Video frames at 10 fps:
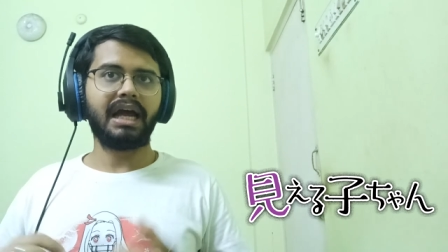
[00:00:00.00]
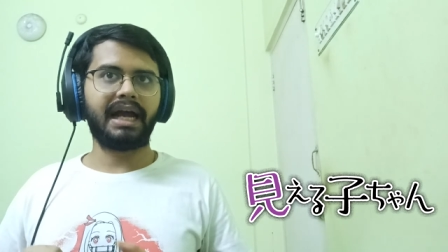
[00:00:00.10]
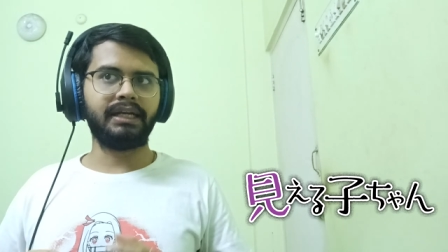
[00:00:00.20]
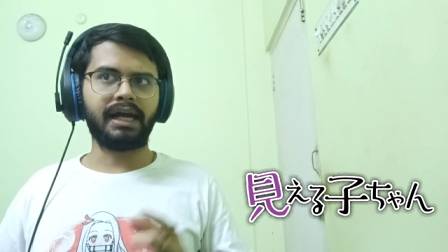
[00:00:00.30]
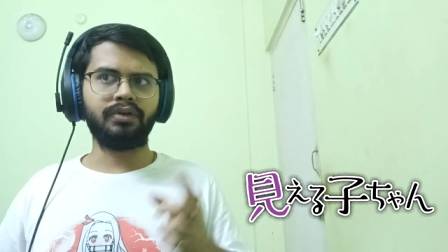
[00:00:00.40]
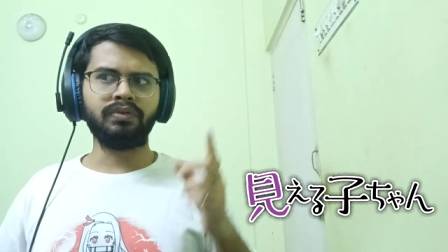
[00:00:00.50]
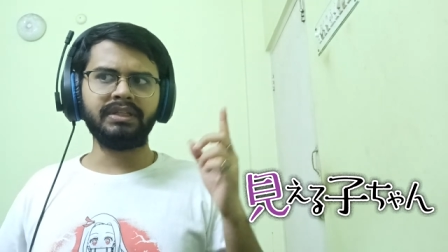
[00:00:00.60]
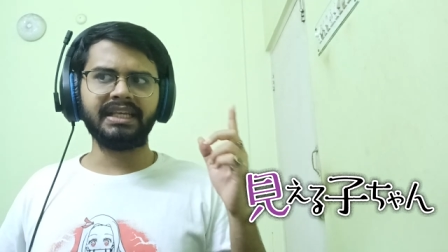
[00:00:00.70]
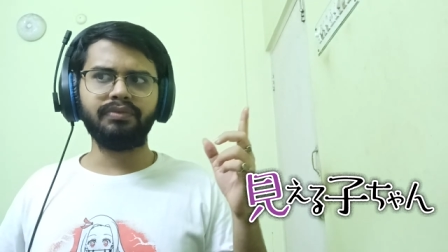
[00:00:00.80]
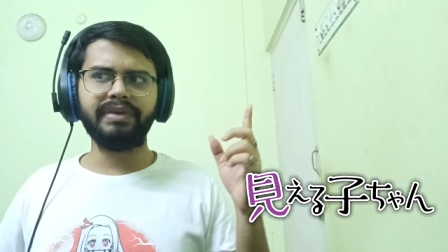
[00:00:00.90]
I
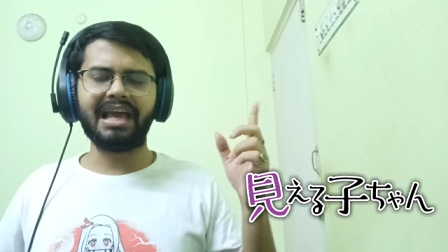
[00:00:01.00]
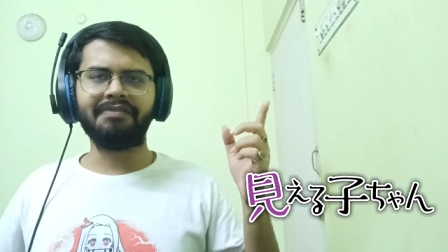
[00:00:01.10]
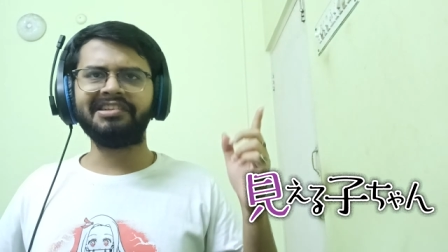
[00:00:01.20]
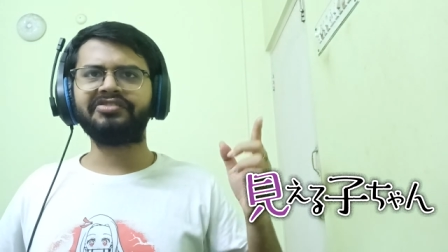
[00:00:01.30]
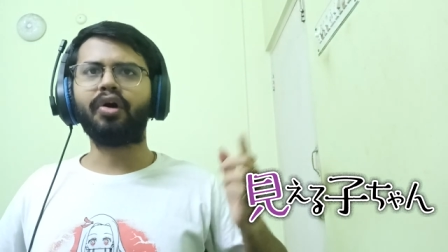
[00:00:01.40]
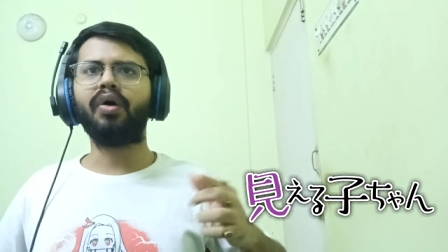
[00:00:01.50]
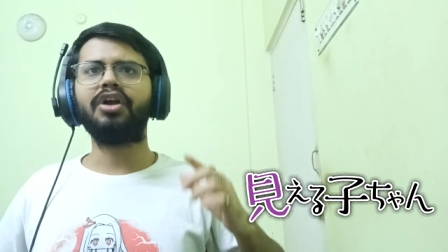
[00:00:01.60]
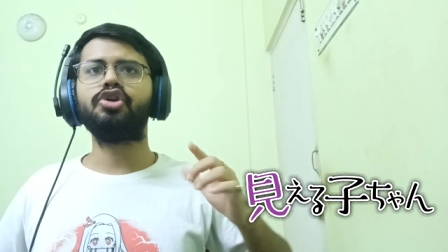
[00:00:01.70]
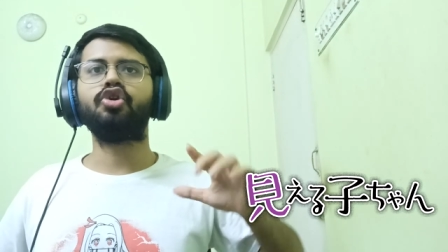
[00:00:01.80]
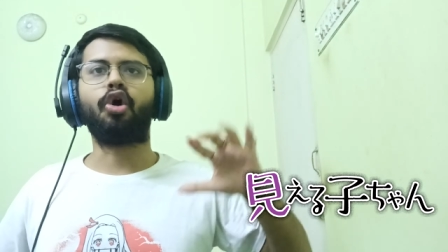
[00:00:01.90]
don't think we ever saw
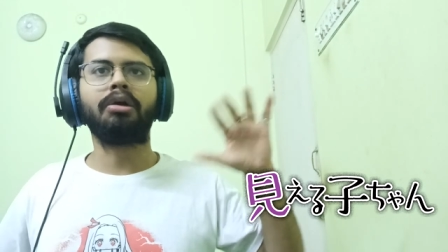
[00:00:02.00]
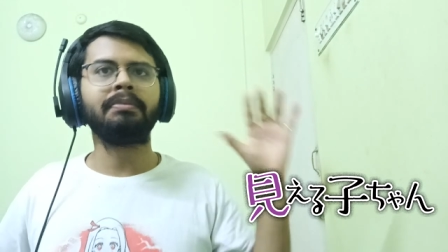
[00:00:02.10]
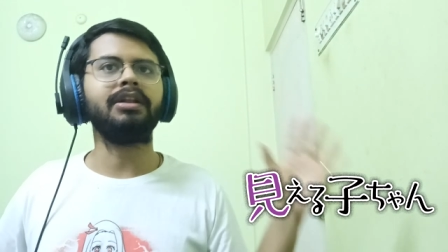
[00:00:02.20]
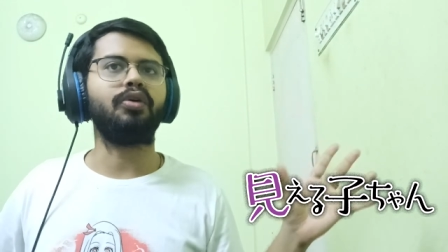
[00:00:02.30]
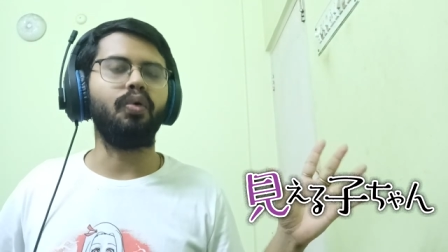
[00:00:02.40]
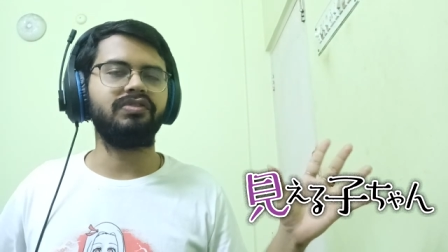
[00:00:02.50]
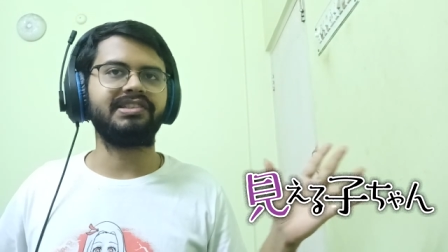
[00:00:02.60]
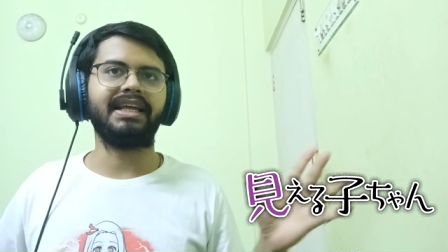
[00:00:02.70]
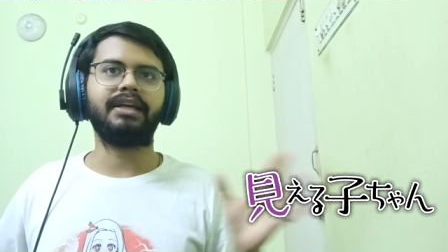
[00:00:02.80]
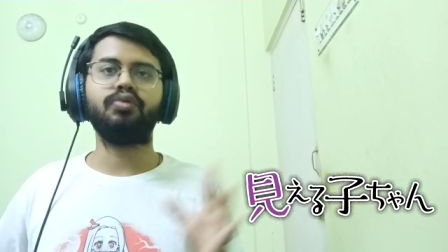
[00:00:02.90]
a normal
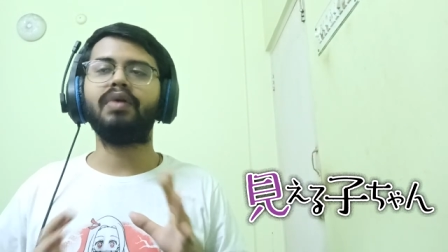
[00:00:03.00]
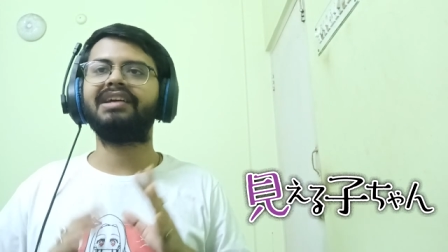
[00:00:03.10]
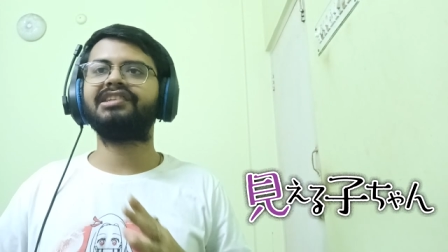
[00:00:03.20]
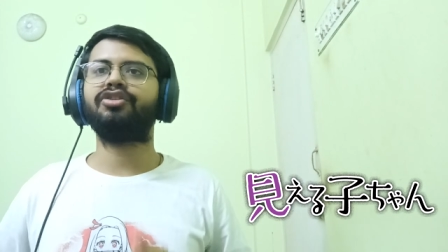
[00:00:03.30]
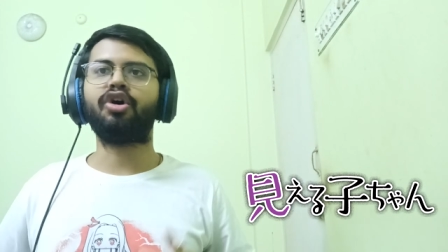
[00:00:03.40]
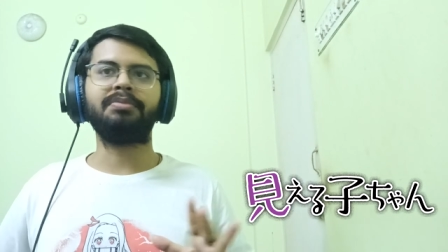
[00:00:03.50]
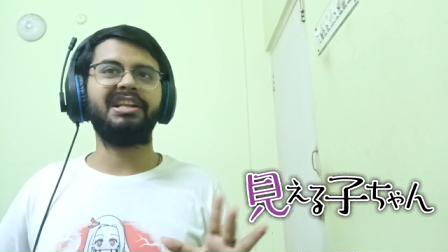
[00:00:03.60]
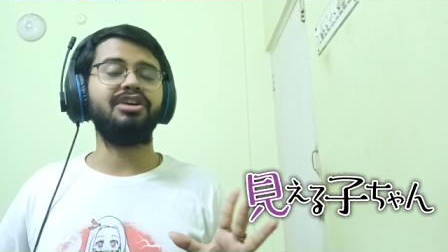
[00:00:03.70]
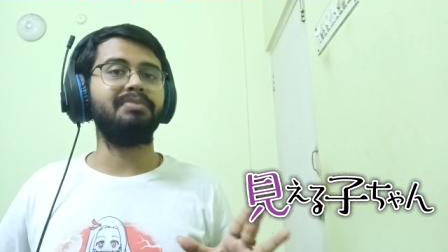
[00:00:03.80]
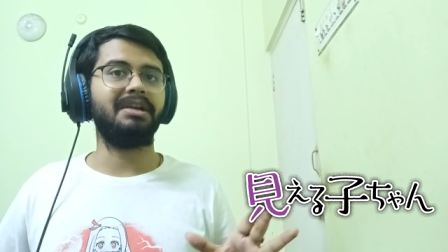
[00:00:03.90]
ghost, like who has a
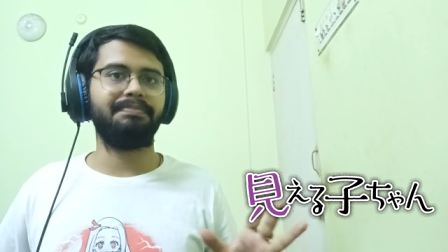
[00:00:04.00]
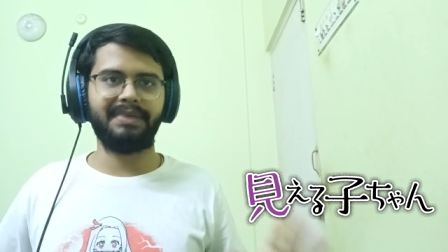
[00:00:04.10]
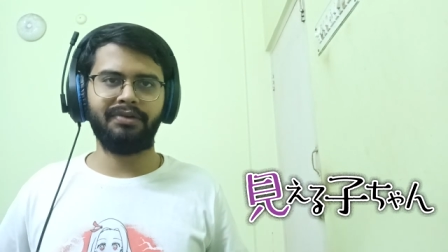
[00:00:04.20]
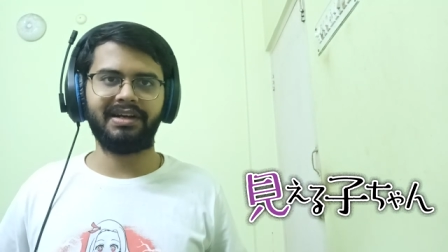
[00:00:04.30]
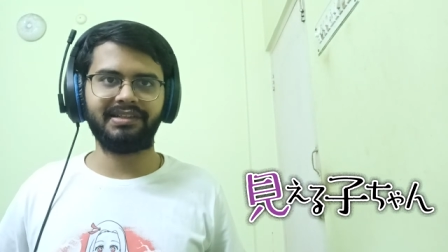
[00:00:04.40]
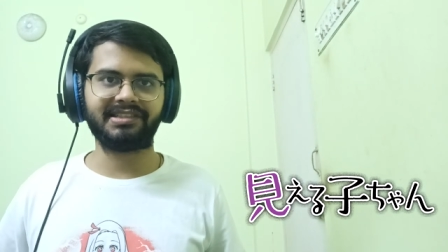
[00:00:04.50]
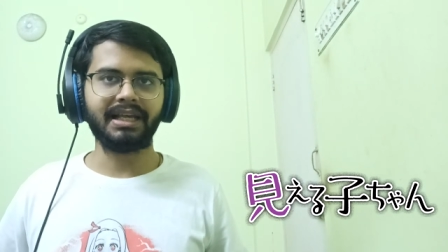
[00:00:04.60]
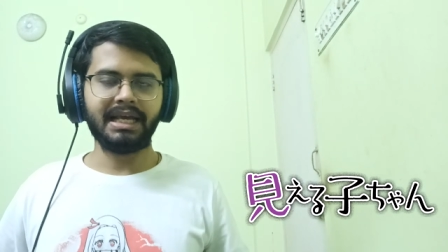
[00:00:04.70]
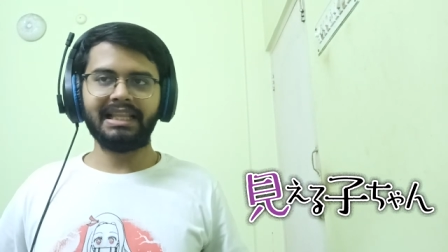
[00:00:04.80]
normal human appearance.